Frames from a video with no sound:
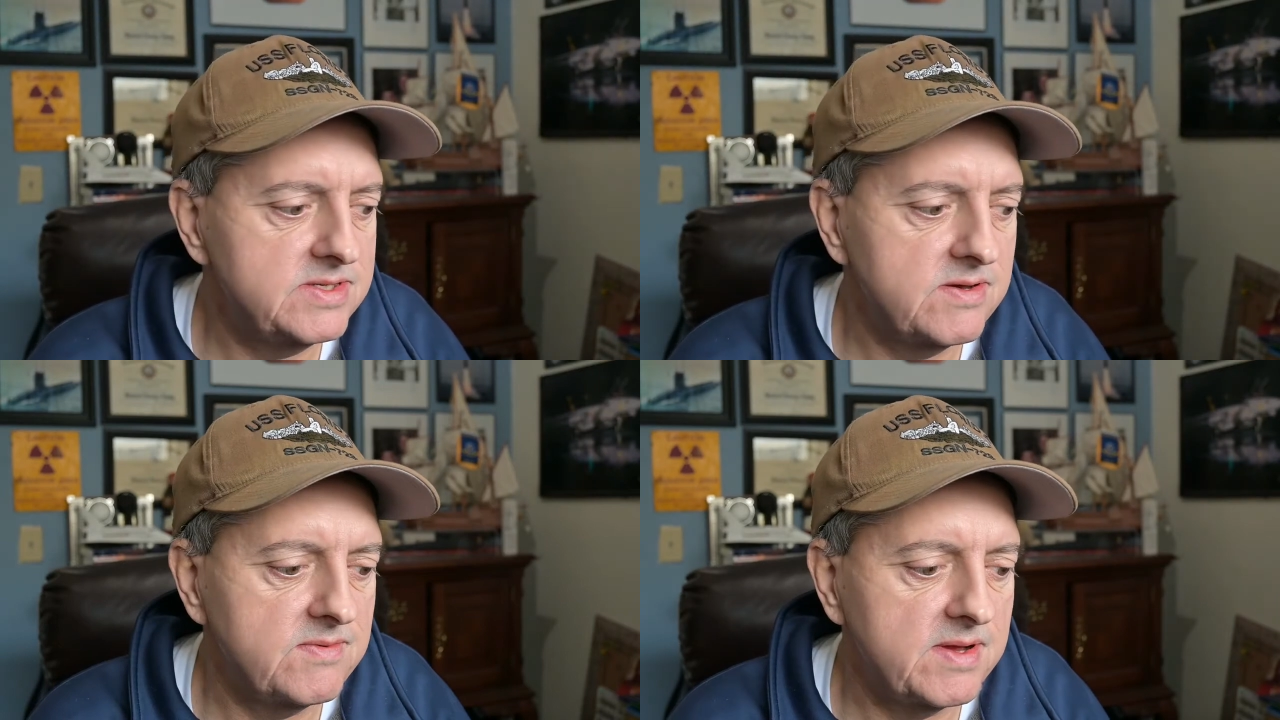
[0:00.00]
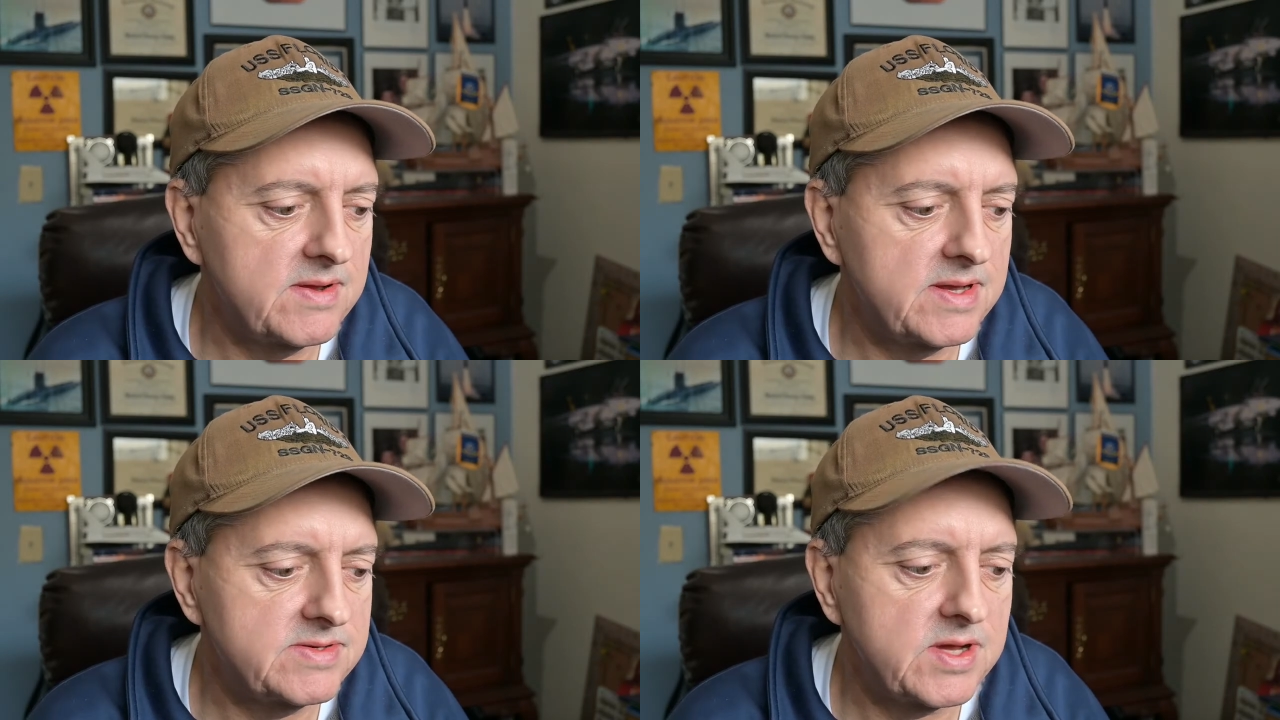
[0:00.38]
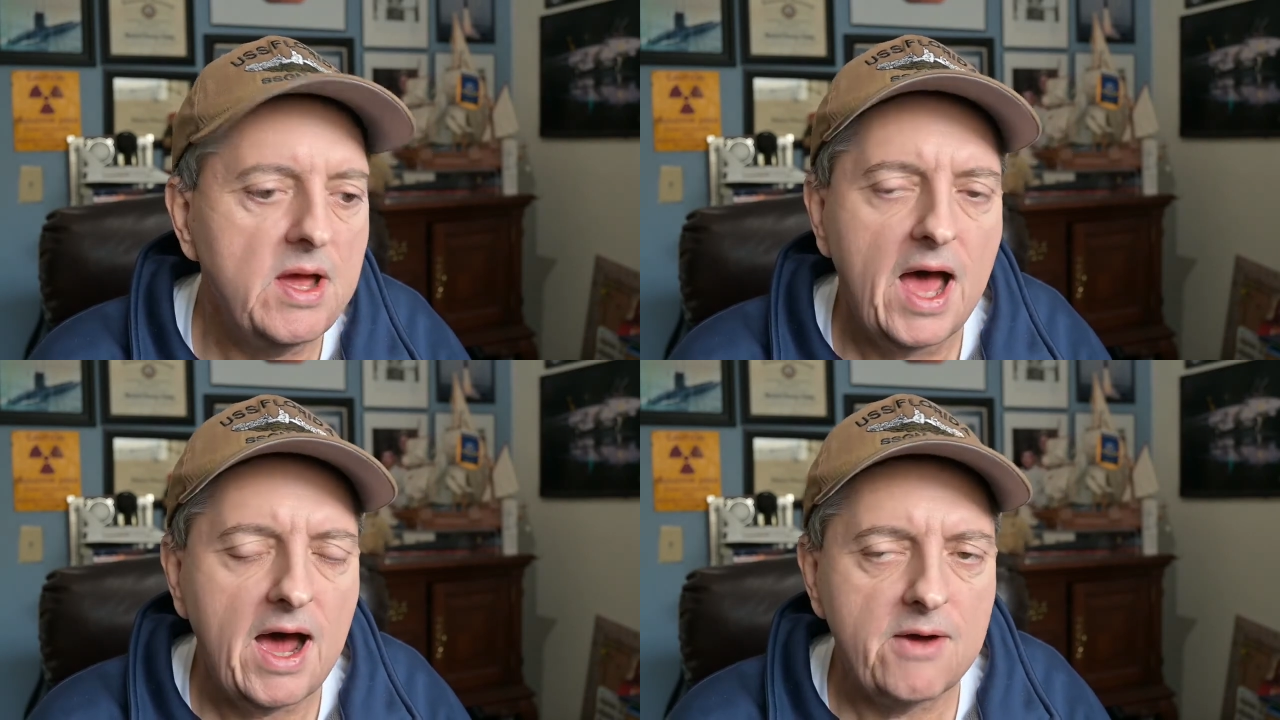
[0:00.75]
So
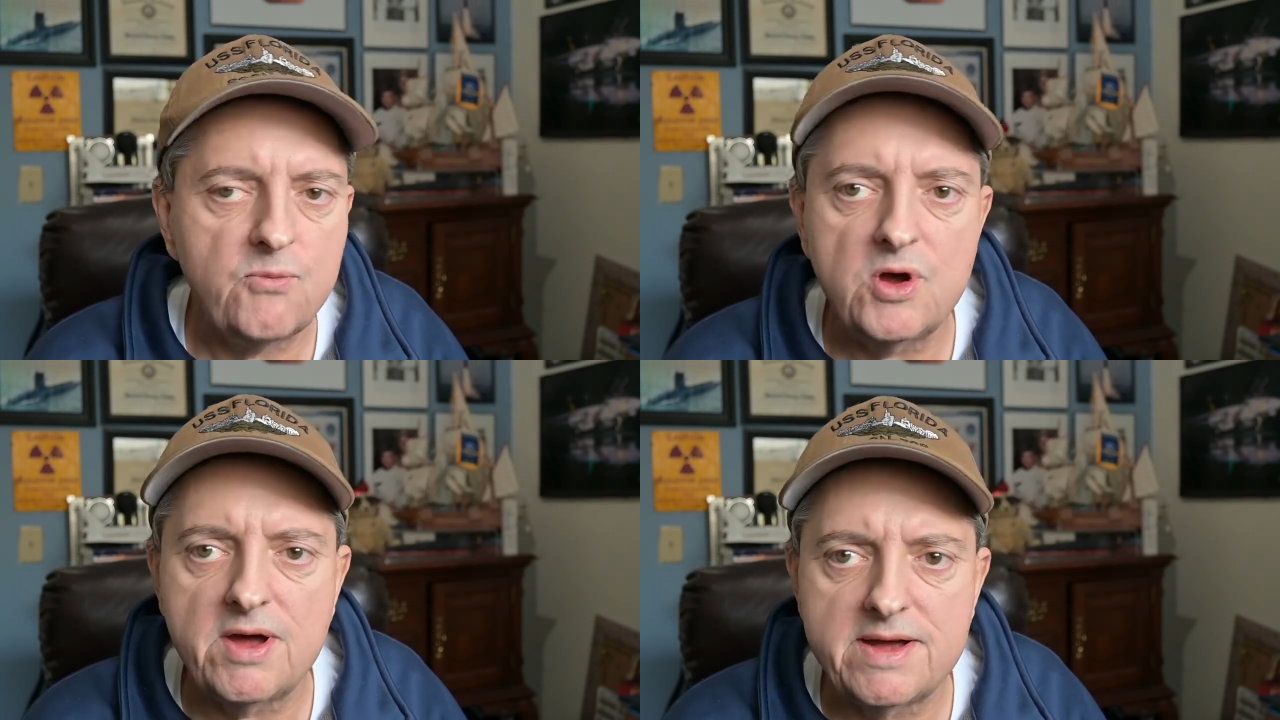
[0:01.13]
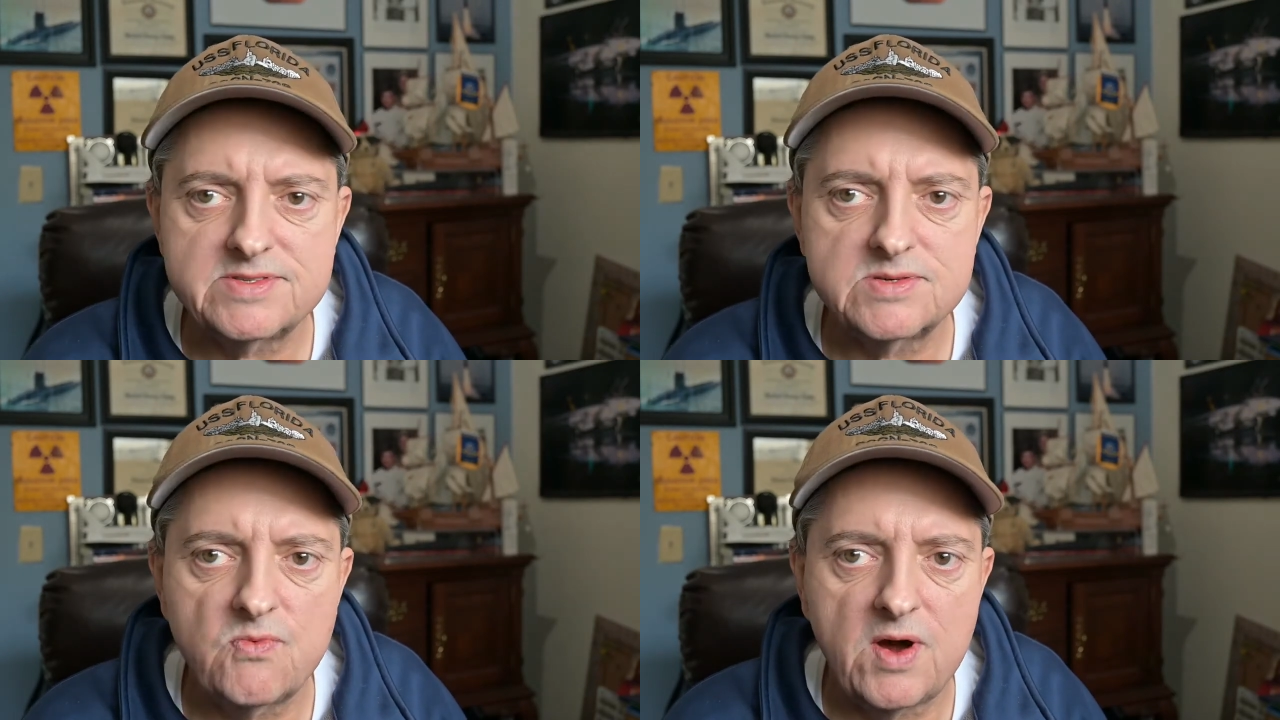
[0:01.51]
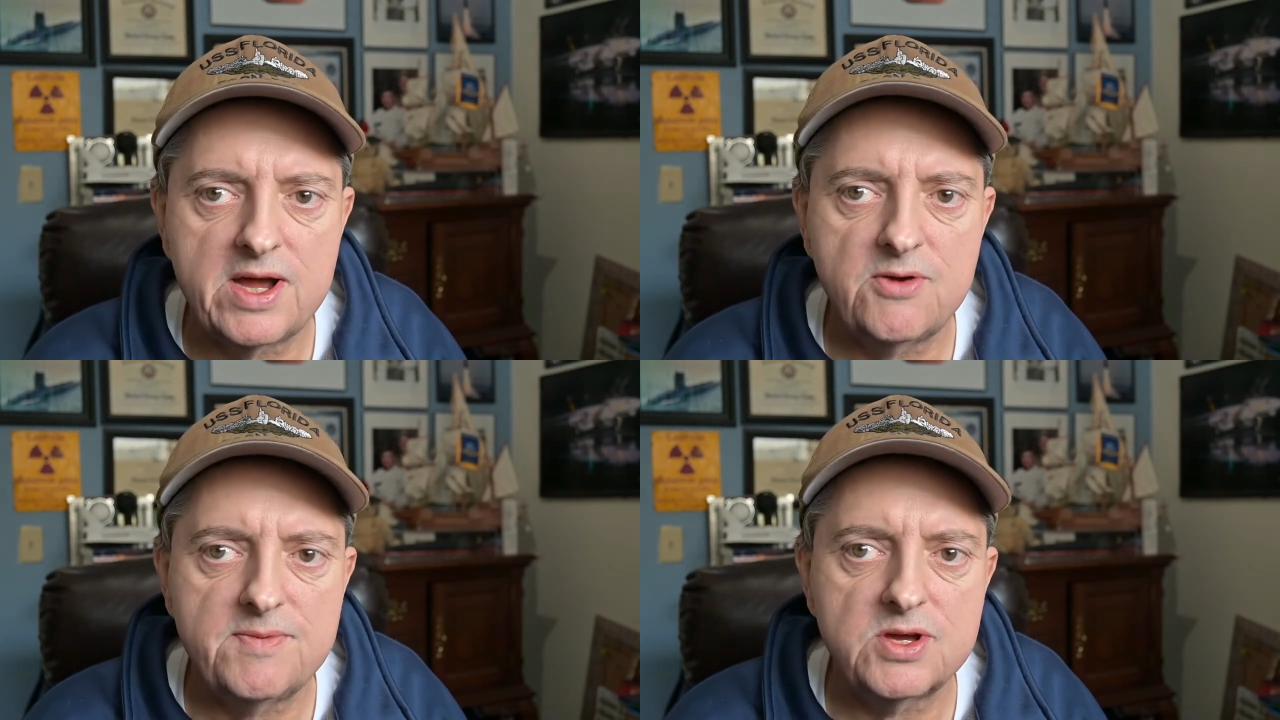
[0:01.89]
I will have some
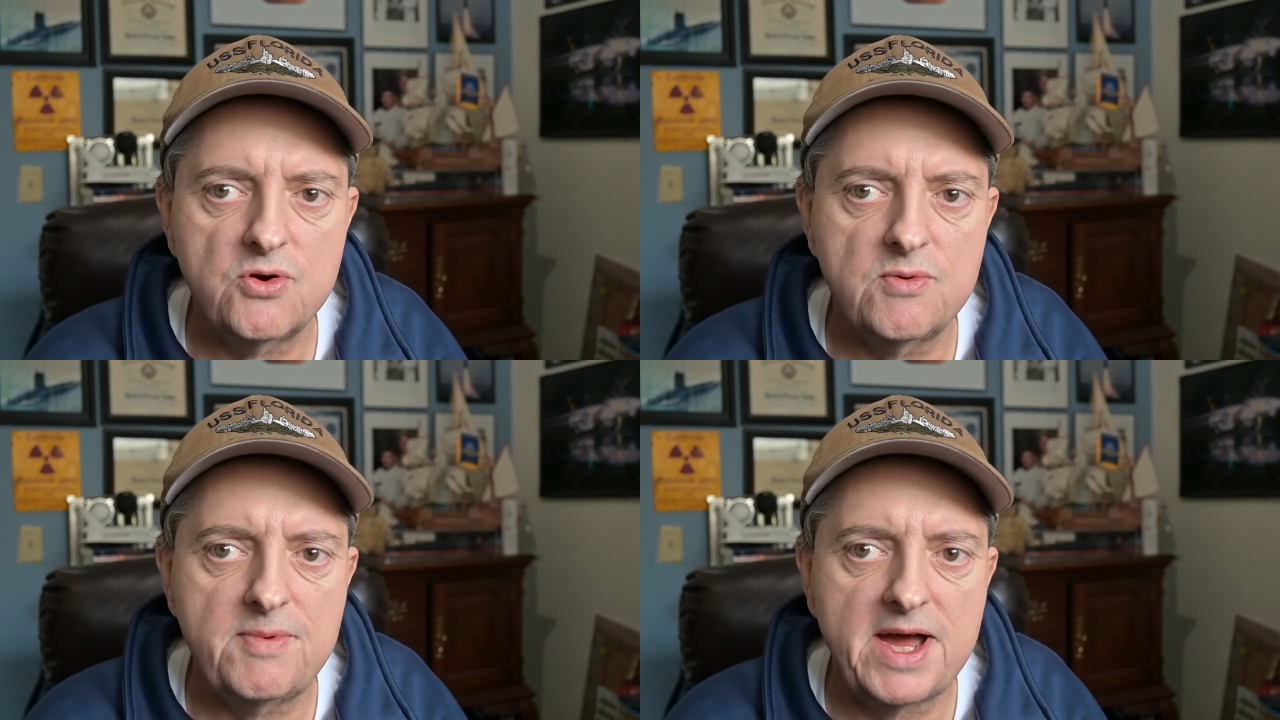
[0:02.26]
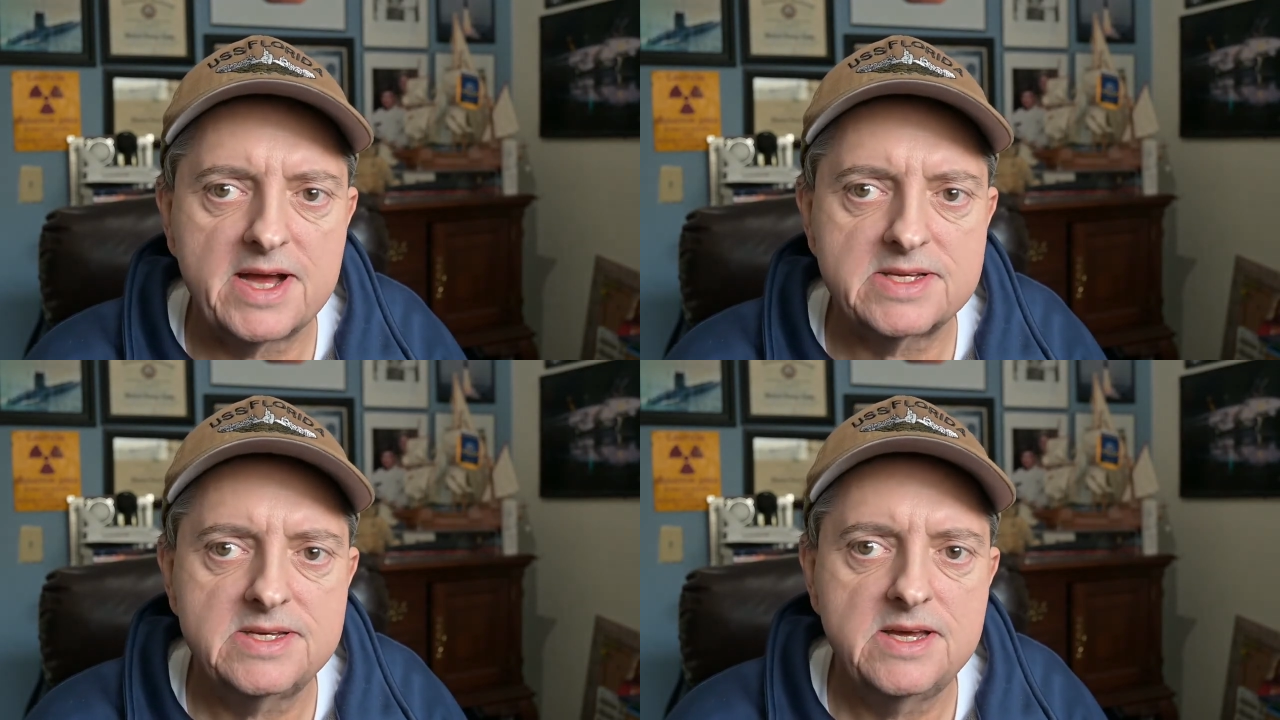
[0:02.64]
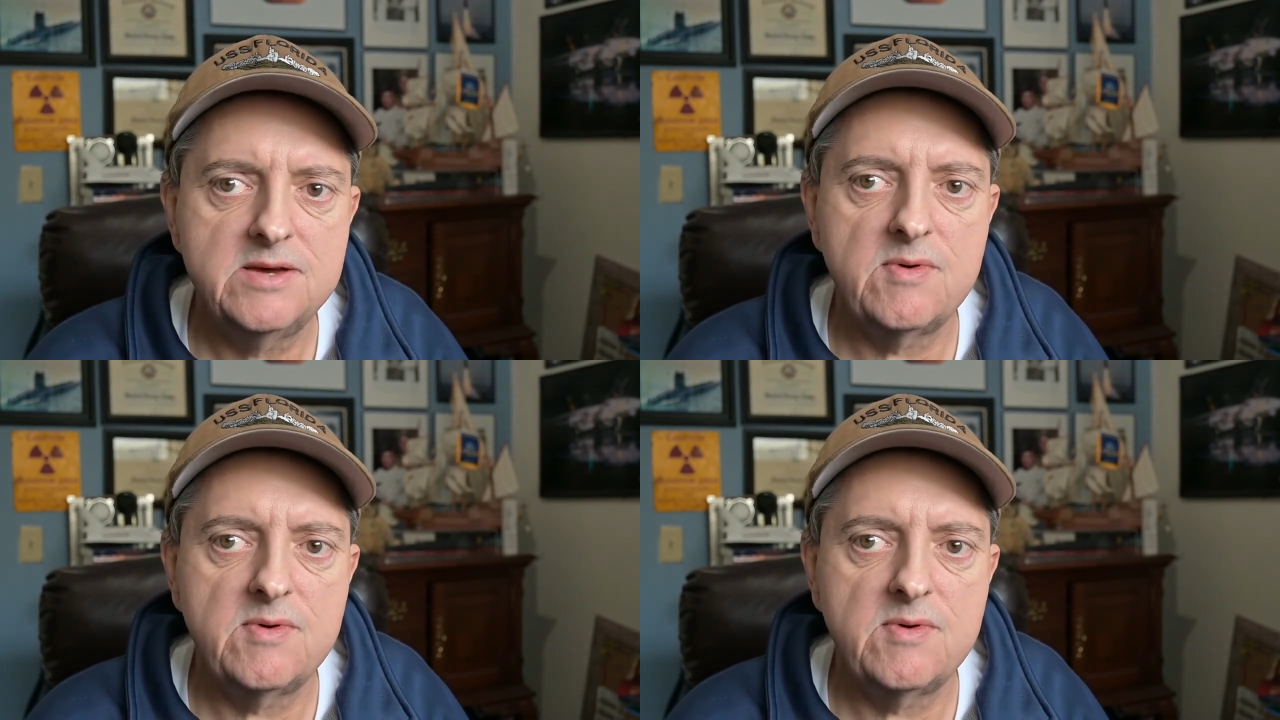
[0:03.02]
Wyoming Goldbacks